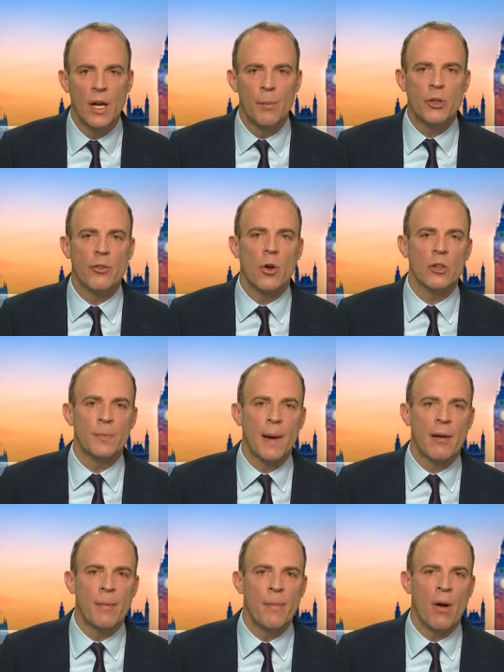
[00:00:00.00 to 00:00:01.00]
But you've got to
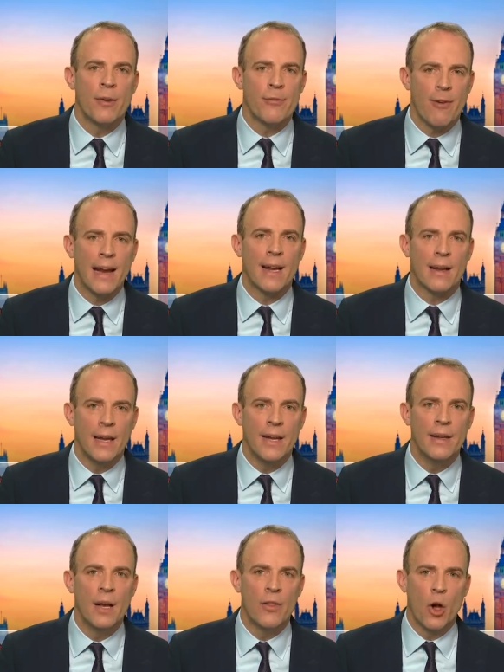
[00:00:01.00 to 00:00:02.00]
bear in mind, frankly,